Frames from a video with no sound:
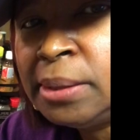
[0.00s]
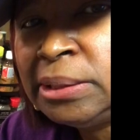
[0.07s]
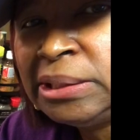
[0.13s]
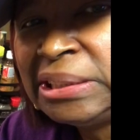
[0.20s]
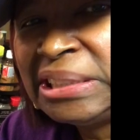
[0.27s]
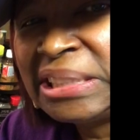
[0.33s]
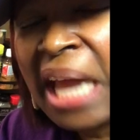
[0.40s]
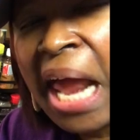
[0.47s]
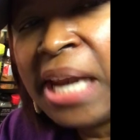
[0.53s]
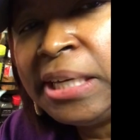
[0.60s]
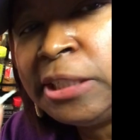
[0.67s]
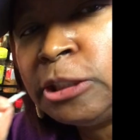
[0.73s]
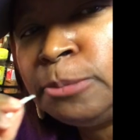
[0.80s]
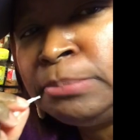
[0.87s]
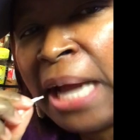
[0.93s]
it's got a
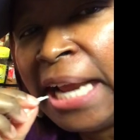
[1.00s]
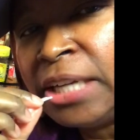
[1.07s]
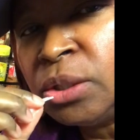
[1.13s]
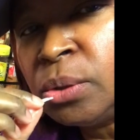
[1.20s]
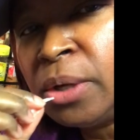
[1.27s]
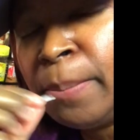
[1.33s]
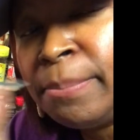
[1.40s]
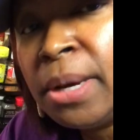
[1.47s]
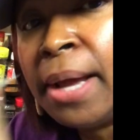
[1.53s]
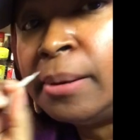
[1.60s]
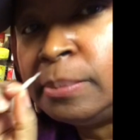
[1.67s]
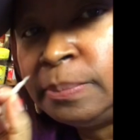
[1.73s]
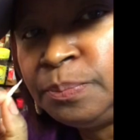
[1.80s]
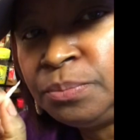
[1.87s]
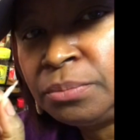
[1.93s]
little bite to it, but
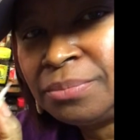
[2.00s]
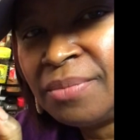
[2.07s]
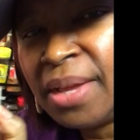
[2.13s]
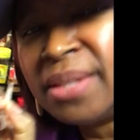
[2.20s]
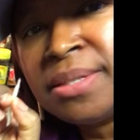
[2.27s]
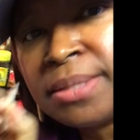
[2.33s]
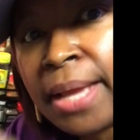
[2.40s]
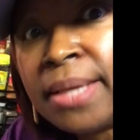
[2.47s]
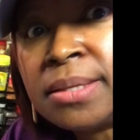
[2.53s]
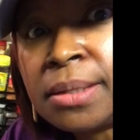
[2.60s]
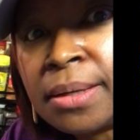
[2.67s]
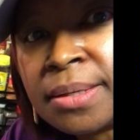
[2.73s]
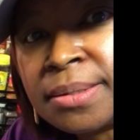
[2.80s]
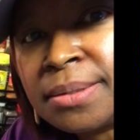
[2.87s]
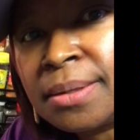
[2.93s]
it's
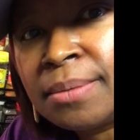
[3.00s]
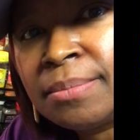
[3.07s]
tasteless.